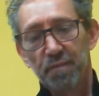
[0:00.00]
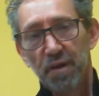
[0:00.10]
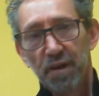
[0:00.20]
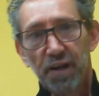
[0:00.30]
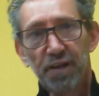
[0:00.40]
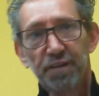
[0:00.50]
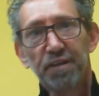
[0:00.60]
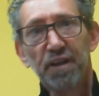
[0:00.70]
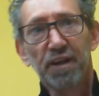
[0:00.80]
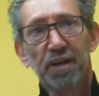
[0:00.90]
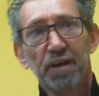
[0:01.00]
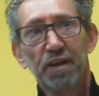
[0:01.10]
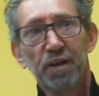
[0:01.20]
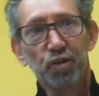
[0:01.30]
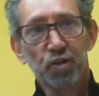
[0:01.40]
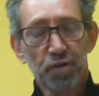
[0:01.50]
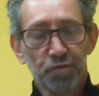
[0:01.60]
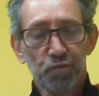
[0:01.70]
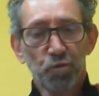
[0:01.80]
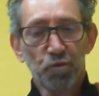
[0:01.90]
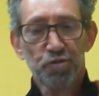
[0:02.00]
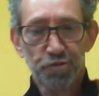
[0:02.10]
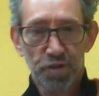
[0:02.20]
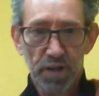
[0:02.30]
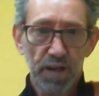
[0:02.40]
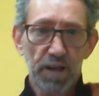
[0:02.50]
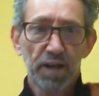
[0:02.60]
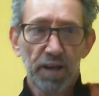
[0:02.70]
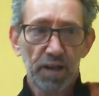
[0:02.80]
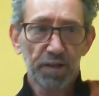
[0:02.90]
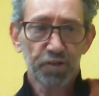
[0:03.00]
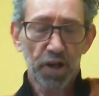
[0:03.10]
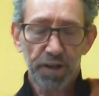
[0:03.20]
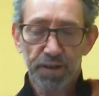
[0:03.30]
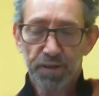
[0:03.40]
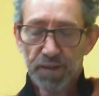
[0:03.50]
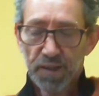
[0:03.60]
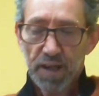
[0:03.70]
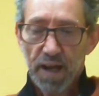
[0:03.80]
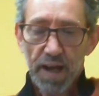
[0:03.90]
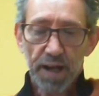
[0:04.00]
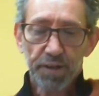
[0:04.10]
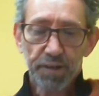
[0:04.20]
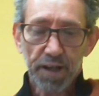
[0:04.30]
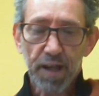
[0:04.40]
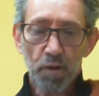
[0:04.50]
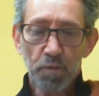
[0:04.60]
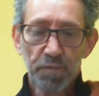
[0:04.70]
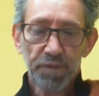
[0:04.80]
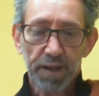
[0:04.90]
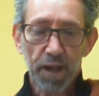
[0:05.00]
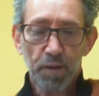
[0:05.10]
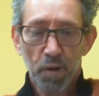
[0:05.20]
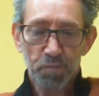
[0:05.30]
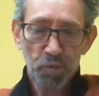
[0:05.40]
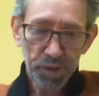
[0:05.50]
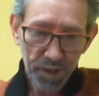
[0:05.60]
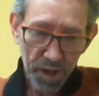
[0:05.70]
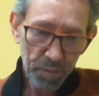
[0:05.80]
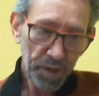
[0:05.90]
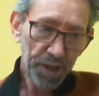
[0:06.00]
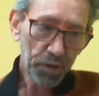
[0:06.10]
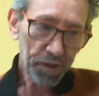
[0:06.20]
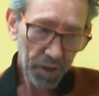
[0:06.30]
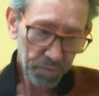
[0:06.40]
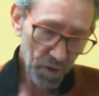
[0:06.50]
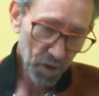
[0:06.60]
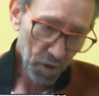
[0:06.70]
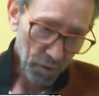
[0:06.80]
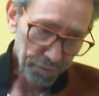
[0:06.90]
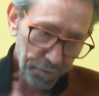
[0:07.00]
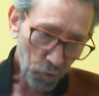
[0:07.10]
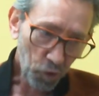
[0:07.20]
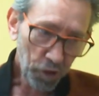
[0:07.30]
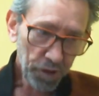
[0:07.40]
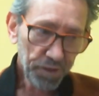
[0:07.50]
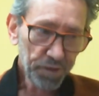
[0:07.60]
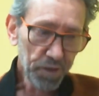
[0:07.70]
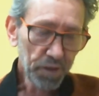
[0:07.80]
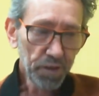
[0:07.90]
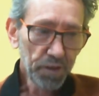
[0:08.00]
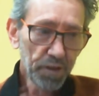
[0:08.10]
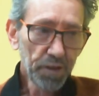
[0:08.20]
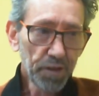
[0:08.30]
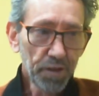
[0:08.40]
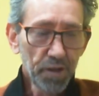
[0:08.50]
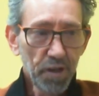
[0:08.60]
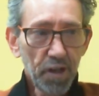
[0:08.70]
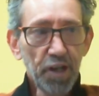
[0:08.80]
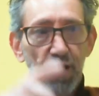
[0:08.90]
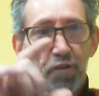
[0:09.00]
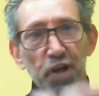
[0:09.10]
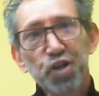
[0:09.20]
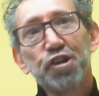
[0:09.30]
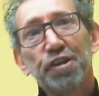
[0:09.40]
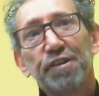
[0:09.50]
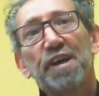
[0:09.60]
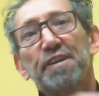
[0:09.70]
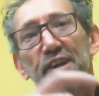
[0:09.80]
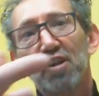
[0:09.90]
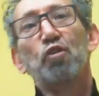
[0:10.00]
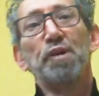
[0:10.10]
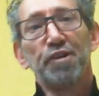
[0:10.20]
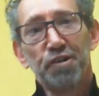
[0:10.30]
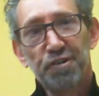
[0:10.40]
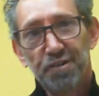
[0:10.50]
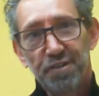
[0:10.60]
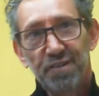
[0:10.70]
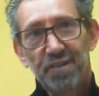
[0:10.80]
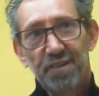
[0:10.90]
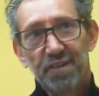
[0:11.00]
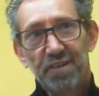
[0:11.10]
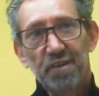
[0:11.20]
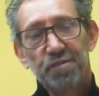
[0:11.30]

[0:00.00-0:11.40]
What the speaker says: the scooters in China, and they came up with the name Inokim for the innovation and kilometer. So